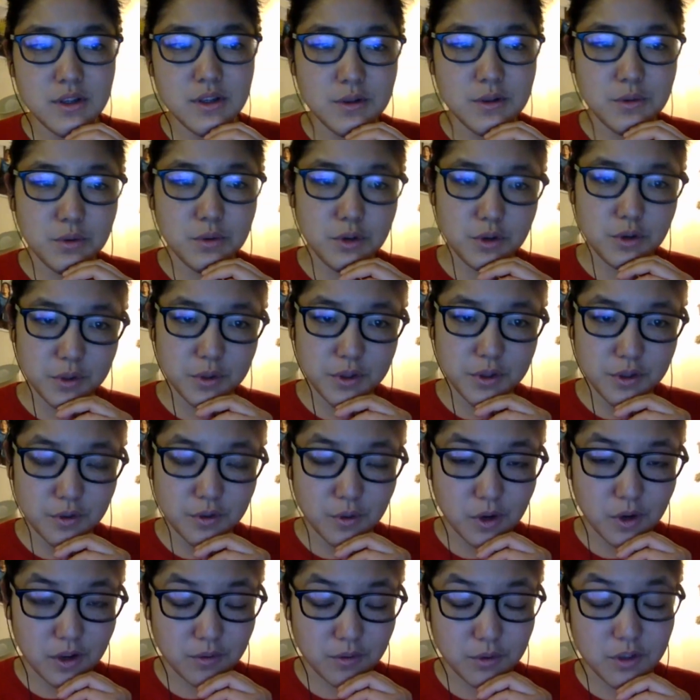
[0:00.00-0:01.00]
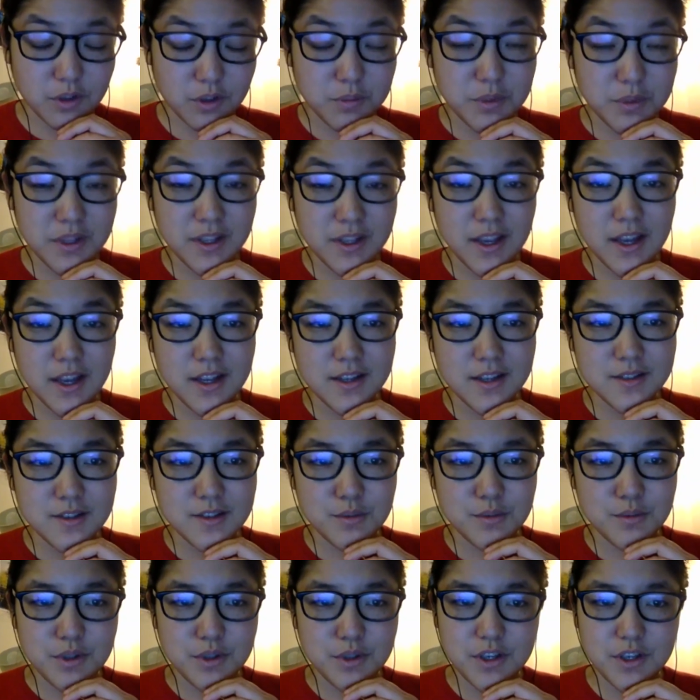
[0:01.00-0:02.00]
work with you on. We've been getting
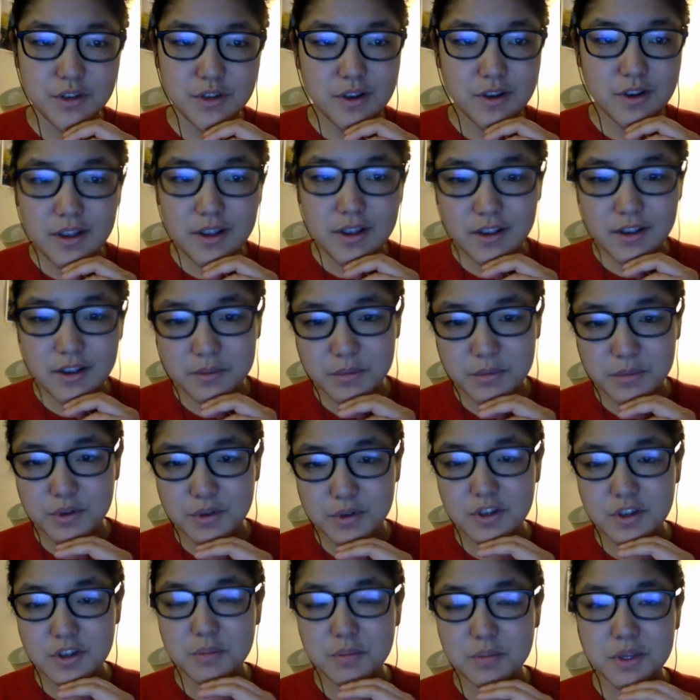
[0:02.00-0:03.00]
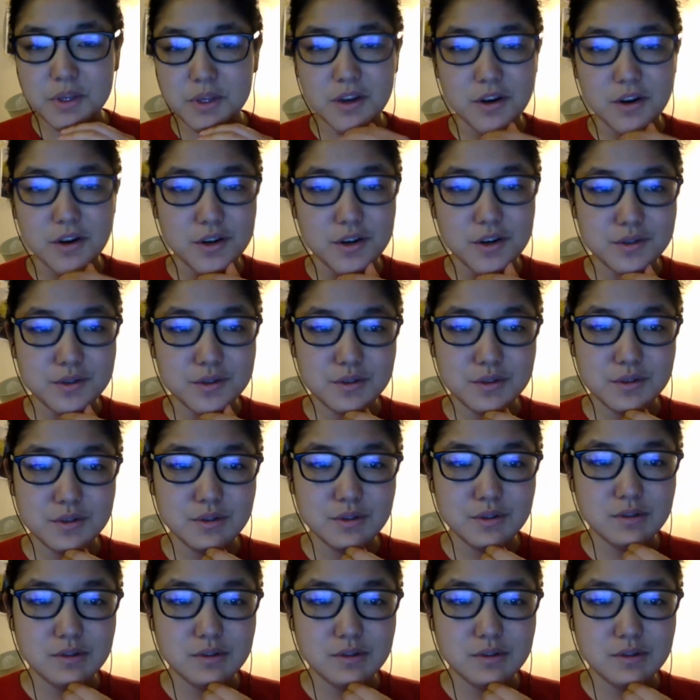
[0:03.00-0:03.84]
some really great community PRs